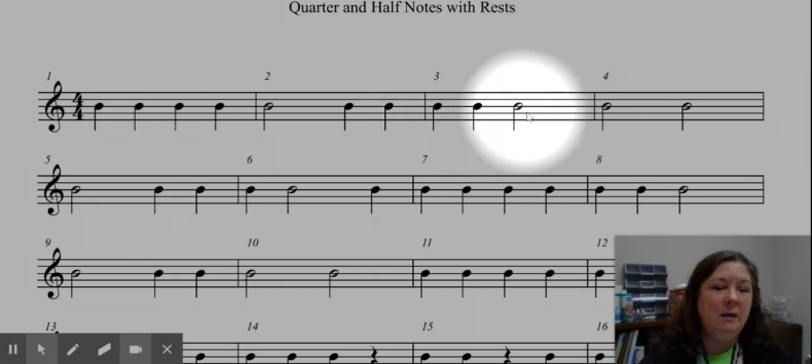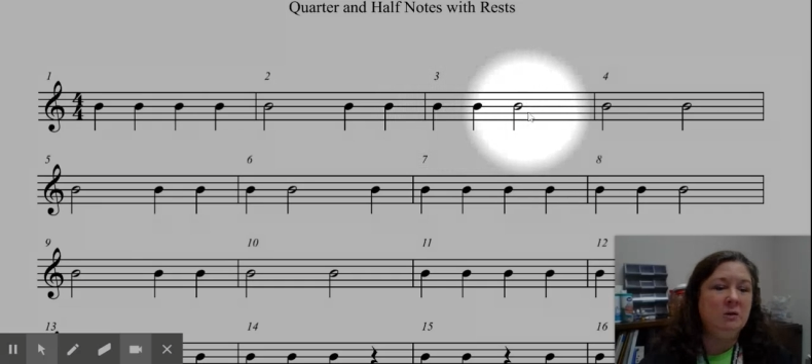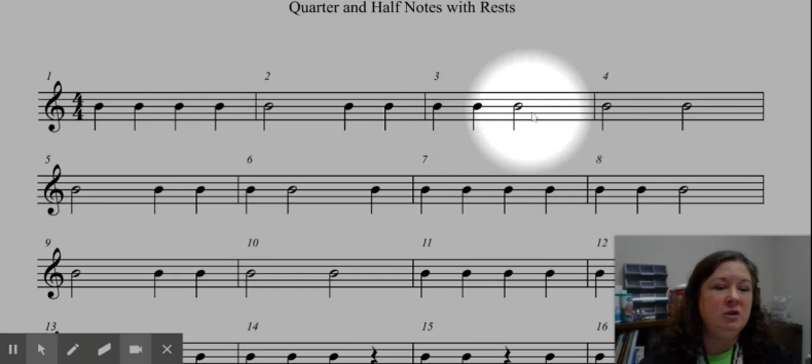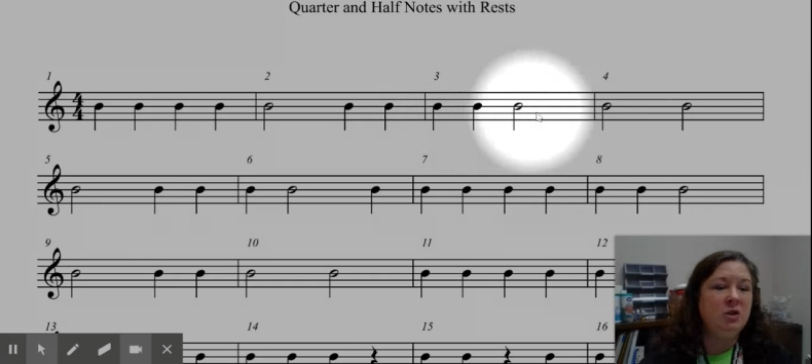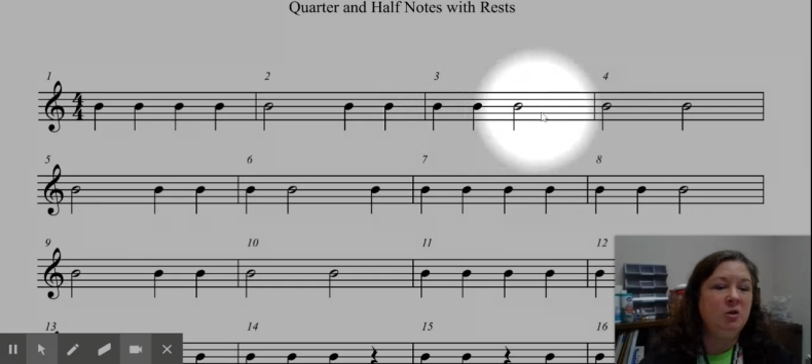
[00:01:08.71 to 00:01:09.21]

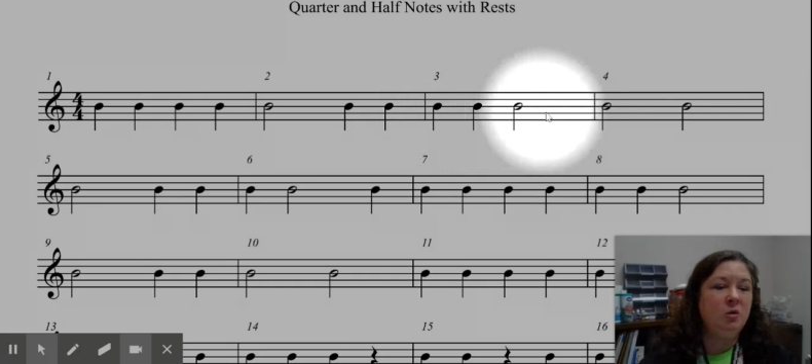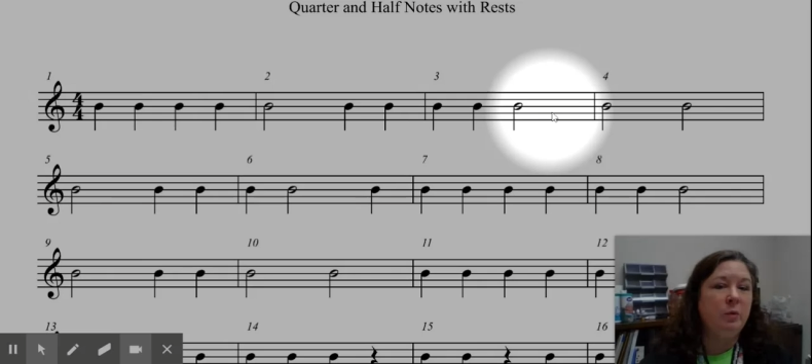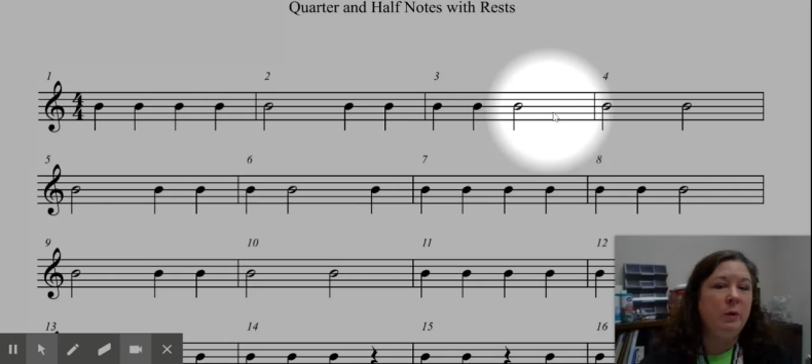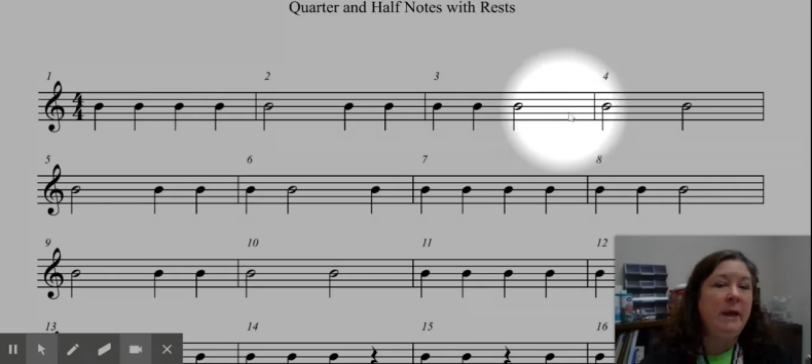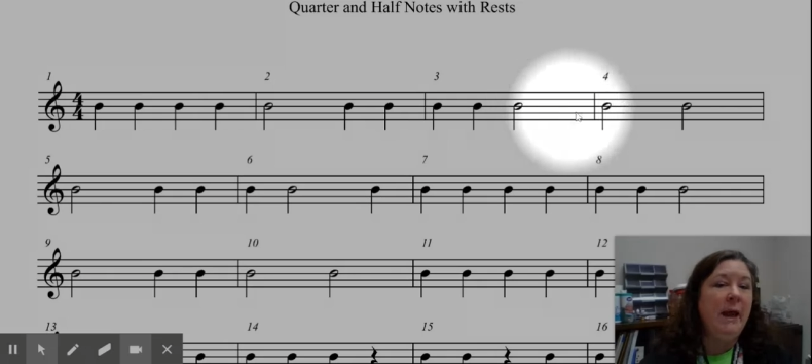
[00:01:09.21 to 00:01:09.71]
counts
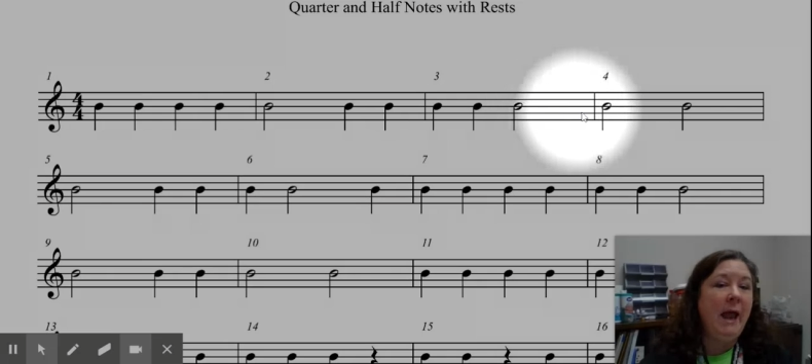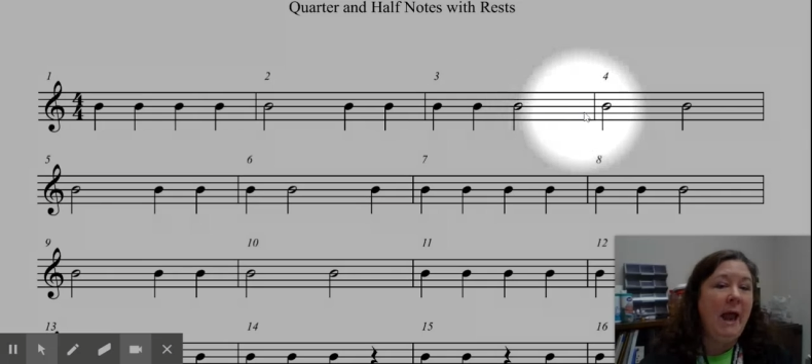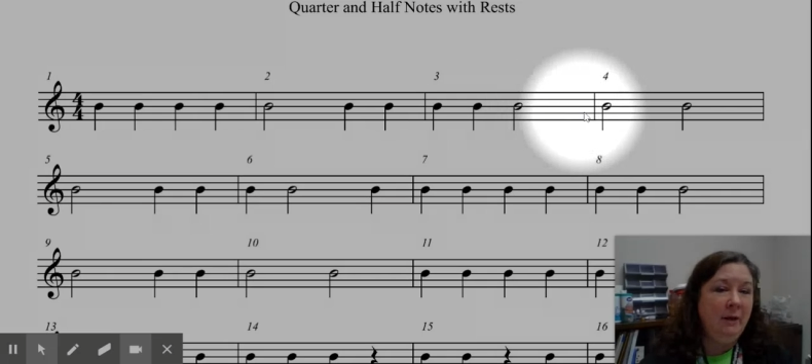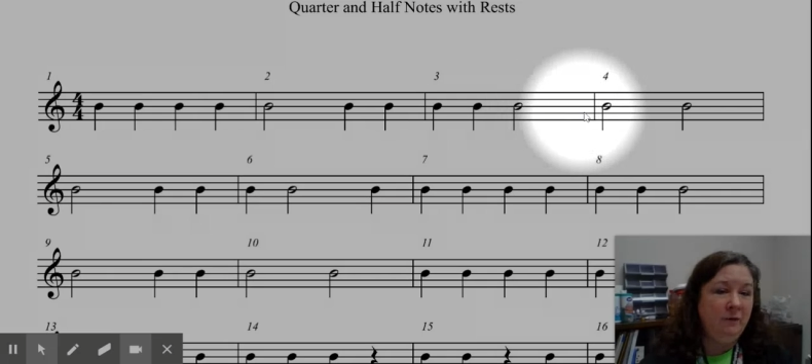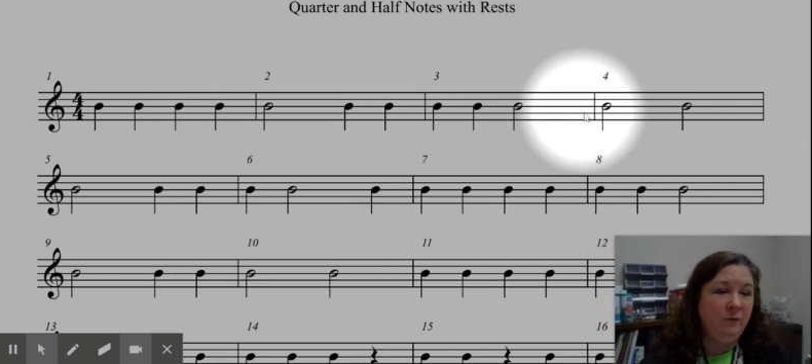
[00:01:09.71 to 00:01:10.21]
3
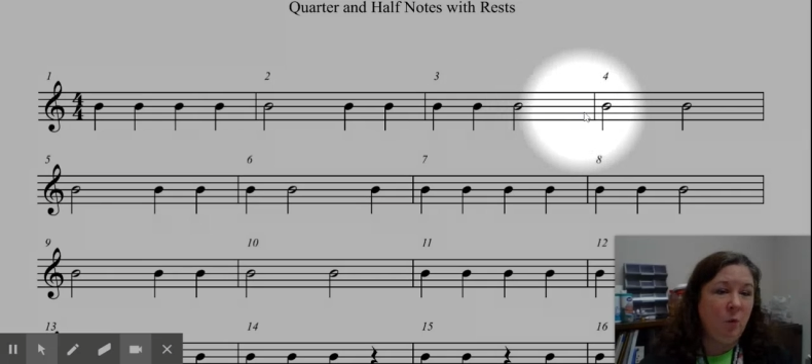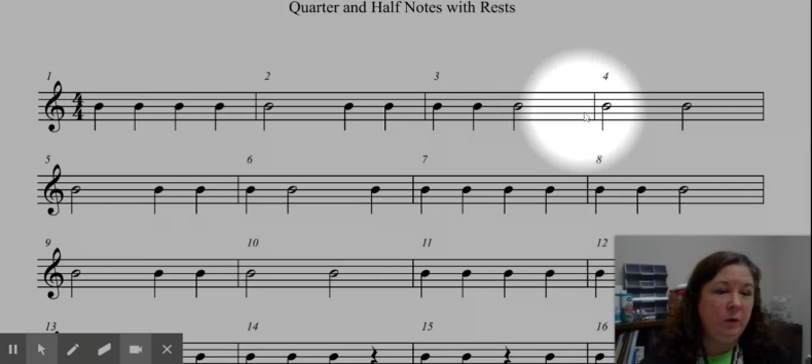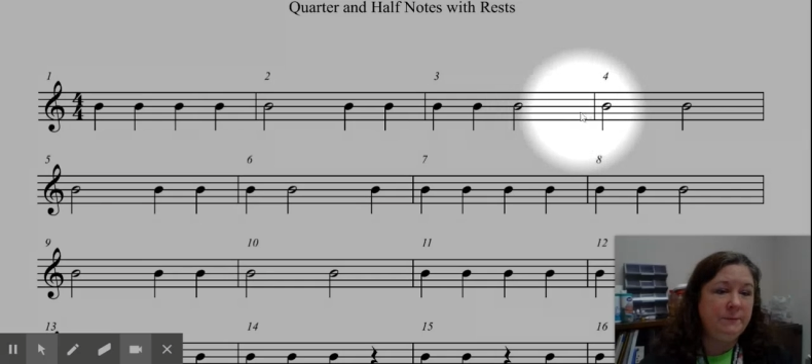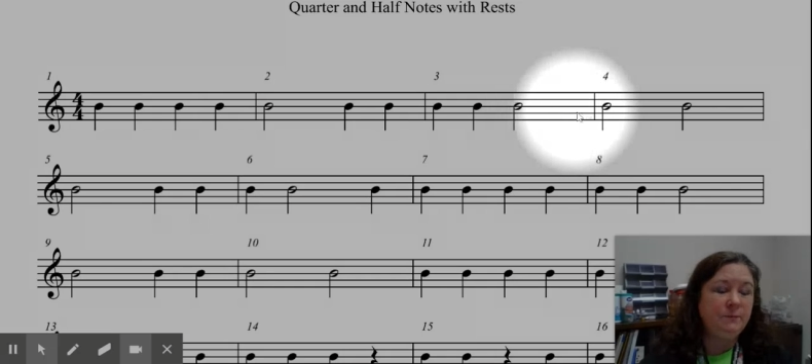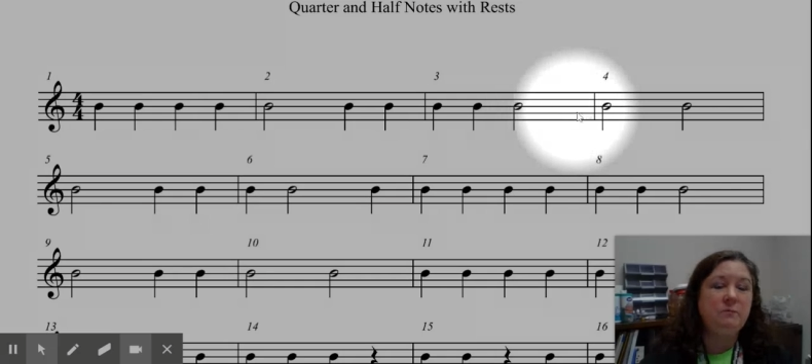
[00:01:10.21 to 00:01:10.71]
and
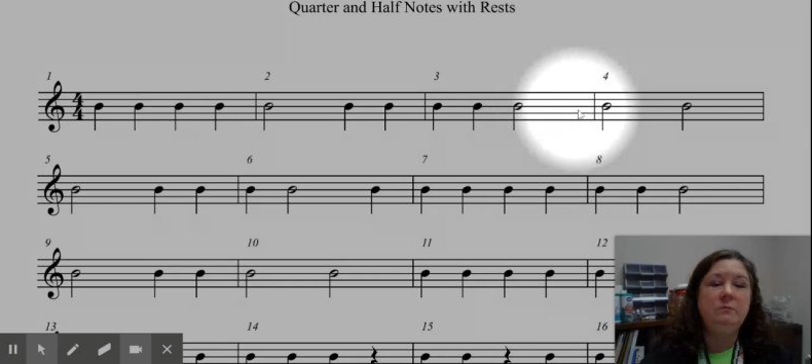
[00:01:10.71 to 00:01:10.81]
4.